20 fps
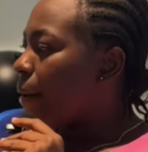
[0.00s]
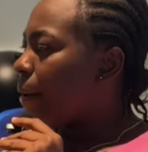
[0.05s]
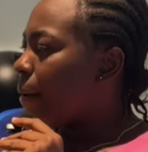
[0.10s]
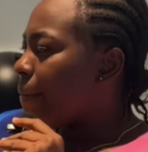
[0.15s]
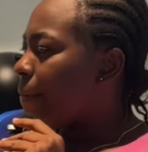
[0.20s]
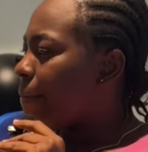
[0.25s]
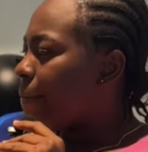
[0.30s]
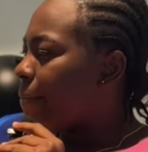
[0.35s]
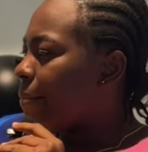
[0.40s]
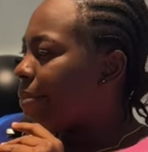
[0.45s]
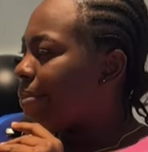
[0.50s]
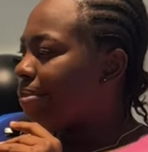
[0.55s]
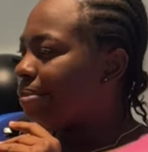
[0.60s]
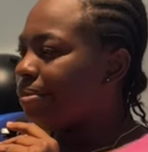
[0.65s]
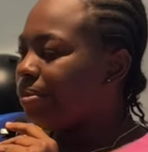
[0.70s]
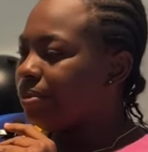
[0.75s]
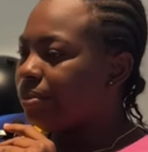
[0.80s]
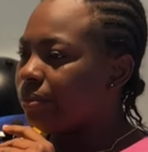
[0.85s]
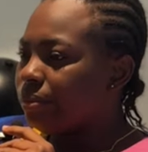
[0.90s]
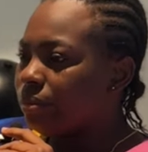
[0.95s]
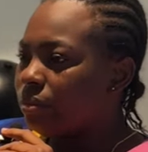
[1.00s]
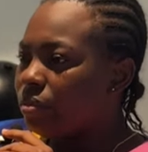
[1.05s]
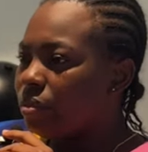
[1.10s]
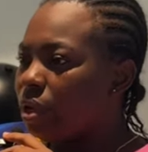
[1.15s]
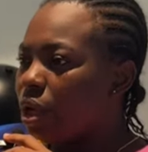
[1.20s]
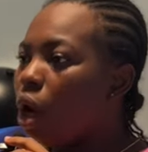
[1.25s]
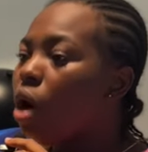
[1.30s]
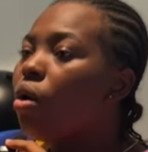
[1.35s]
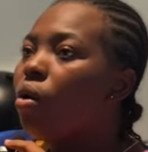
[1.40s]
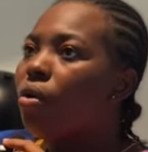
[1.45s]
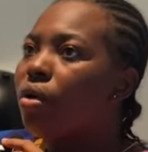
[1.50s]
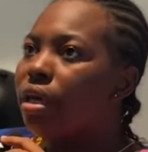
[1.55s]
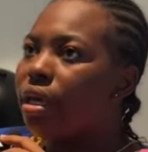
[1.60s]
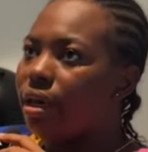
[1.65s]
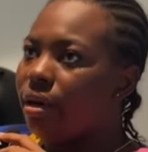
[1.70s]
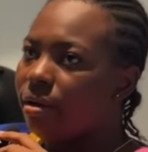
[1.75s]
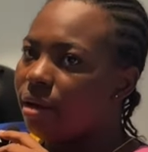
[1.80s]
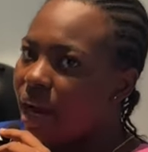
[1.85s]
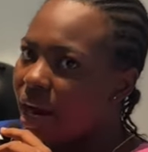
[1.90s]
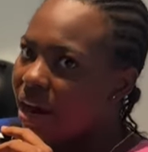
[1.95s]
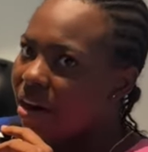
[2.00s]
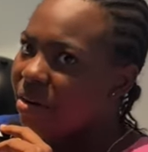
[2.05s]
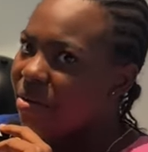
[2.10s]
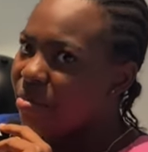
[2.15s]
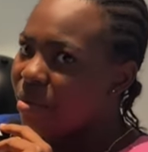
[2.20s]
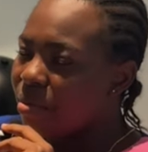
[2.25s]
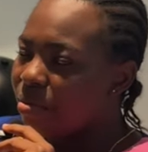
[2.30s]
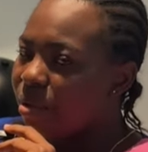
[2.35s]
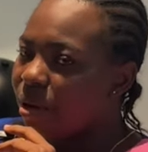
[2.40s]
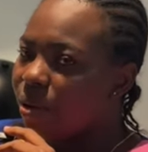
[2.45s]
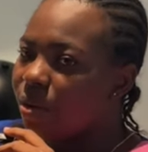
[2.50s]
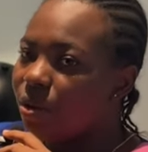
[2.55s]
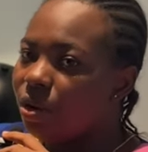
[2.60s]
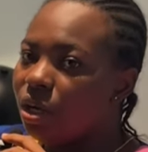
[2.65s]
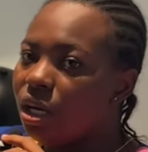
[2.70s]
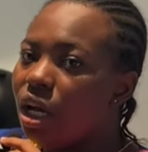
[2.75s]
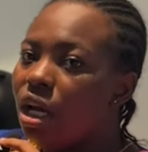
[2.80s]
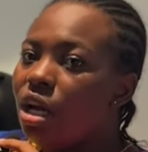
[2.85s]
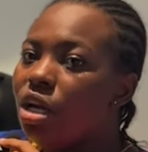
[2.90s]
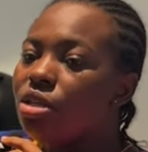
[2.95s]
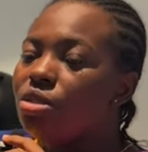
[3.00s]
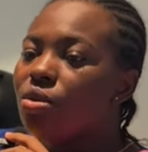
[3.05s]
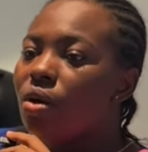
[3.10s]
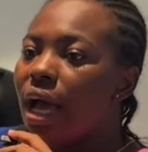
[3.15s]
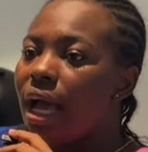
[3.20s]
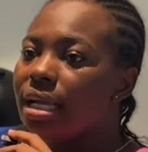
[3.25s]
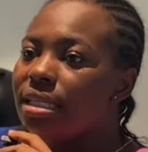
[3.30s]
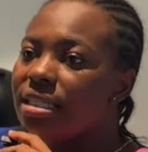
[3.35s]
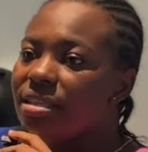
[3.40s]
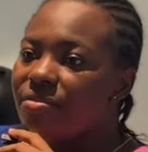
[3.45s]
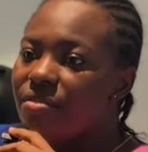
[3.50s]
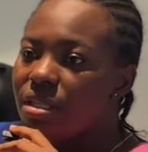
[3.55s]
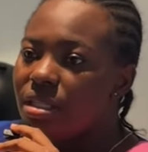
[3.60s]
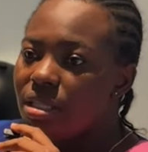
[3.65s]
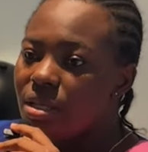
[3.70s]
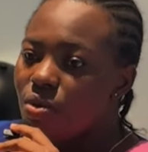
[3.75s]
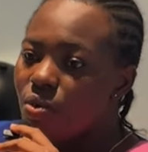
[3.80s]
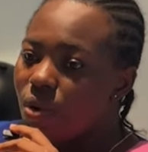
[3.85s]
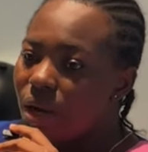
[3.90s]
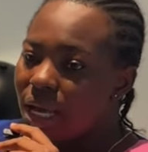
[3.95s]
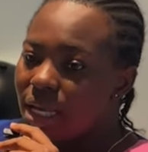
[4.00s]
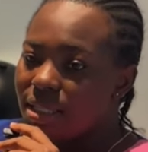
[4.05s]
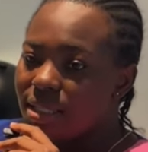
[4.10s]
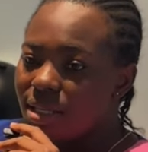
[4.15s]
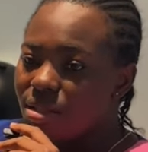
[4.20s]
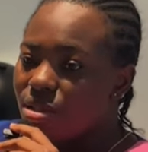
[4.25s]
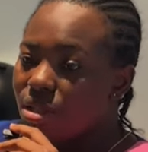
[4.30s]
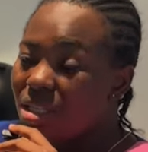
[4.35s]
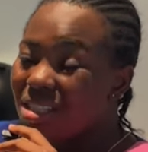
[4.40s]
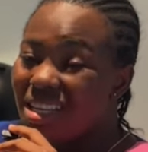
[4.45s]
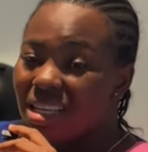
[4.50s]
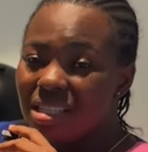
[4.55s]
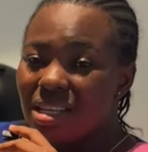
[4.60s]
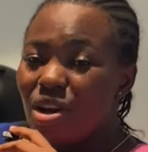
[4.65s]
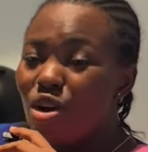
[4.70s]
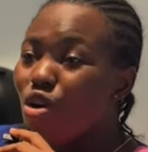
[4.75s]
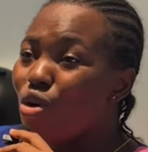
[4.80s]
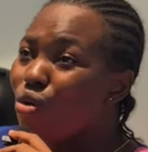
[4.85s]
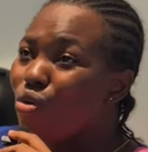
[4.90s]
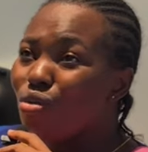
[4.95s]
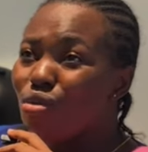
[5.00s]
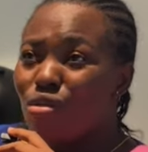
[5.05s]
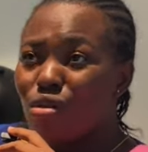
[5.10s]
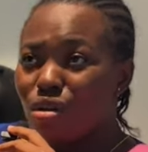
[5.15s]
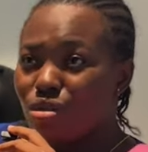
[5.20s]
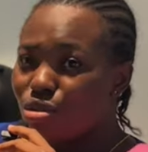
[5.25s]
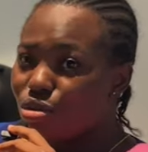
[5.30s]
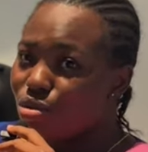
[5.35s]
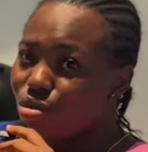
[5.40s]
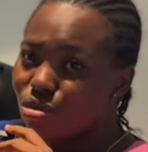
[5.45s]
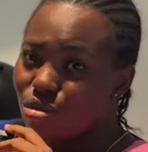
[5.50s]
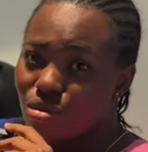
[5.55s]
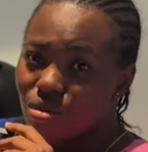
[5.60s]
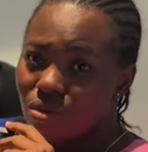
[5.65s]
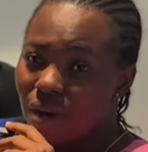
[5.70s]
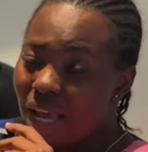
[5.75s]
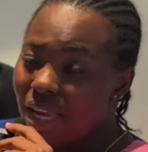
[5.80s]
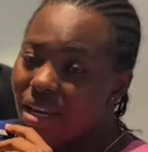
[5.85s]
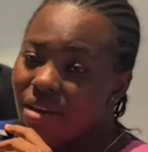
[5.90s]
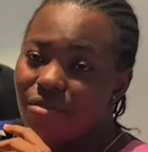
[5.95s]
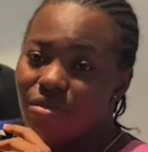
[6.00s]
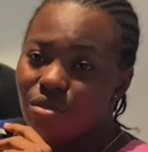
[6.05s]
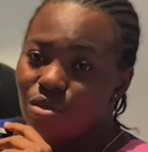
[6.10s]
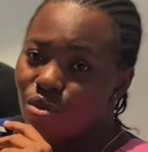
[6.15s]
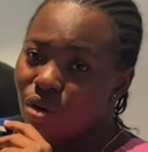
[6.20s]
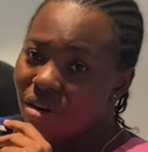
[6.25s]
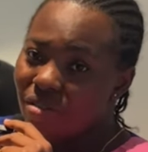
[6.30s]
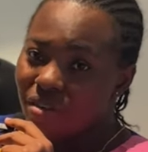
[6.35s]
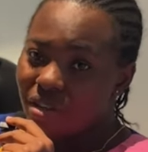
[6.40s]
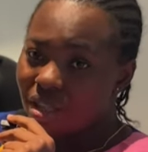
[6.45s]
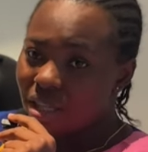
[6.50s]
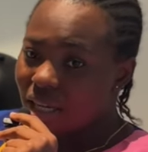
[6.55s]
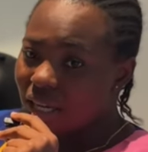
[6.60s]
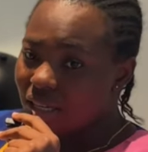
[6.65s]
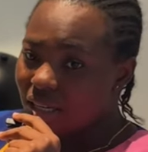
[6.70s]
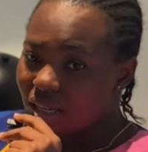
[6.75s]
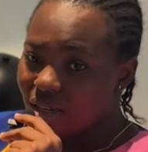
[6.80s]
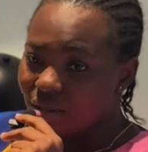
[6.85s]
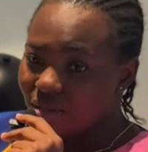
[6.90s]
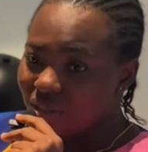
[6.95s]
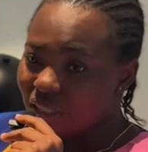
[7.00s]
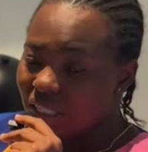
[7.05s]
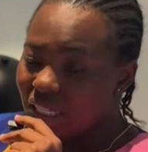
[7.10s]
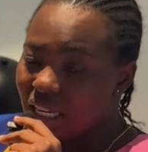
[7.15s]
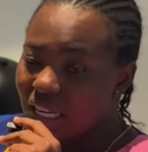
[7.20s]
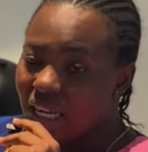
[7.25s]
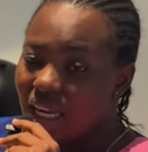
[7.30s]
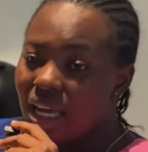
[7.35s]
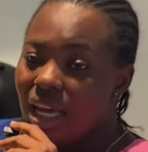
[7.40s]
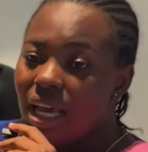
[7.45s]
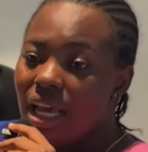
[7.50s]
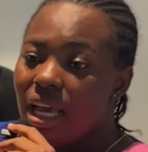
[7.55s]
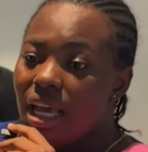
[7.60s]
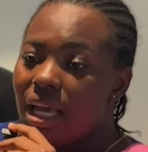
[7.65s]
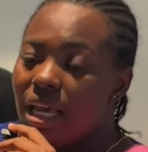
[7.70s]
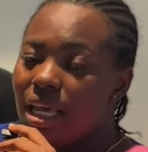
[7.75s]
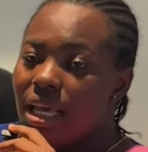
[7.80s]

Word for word: Um, oh okay i remember one so activity wise there's there's a whole lot to do i didn't even do everything at the end of the day